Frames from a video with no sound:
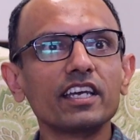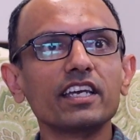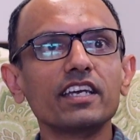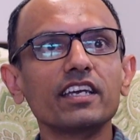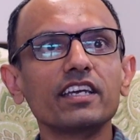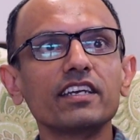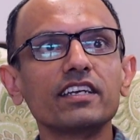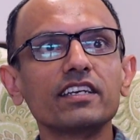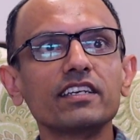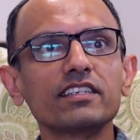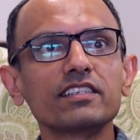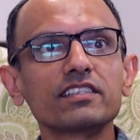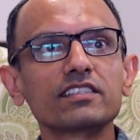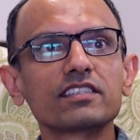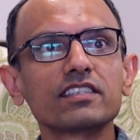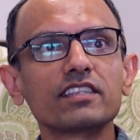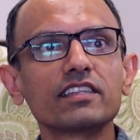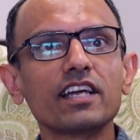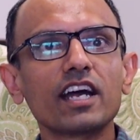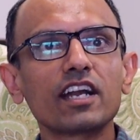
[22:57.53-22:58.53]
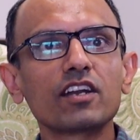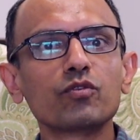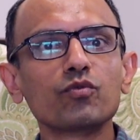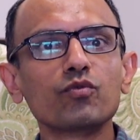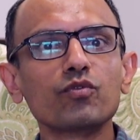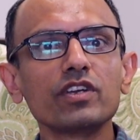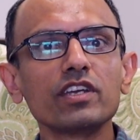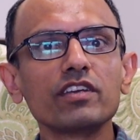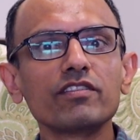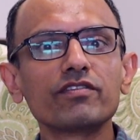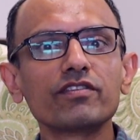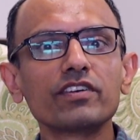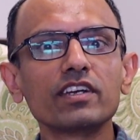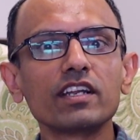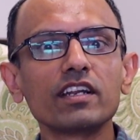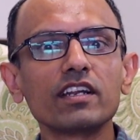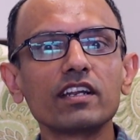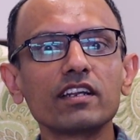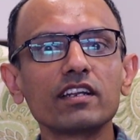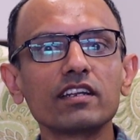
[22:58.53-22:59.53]
is that we
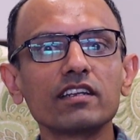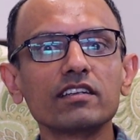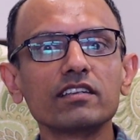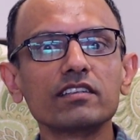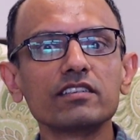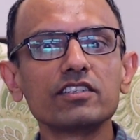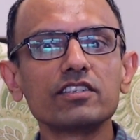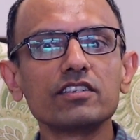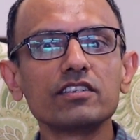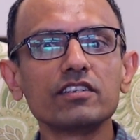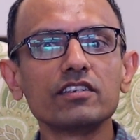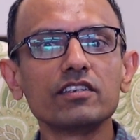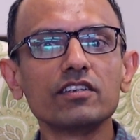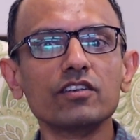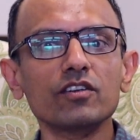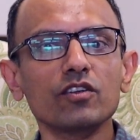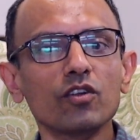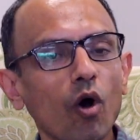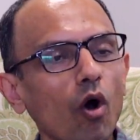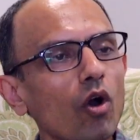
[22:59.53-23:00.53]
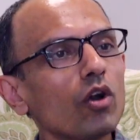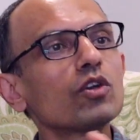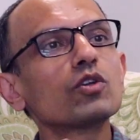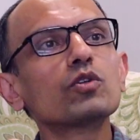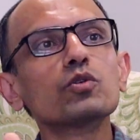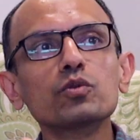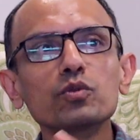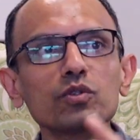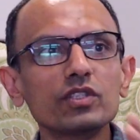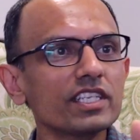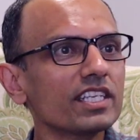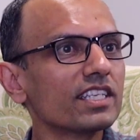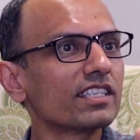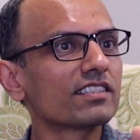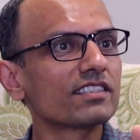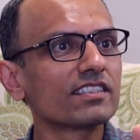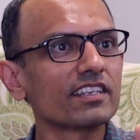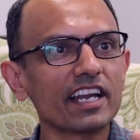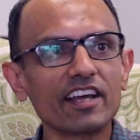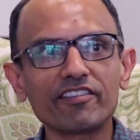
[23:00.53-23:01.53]
will not do
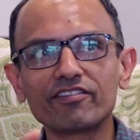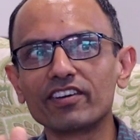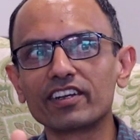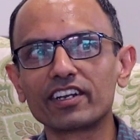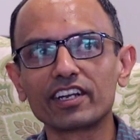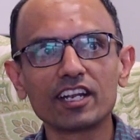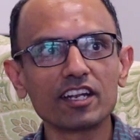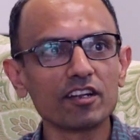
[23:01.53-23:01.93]
this referral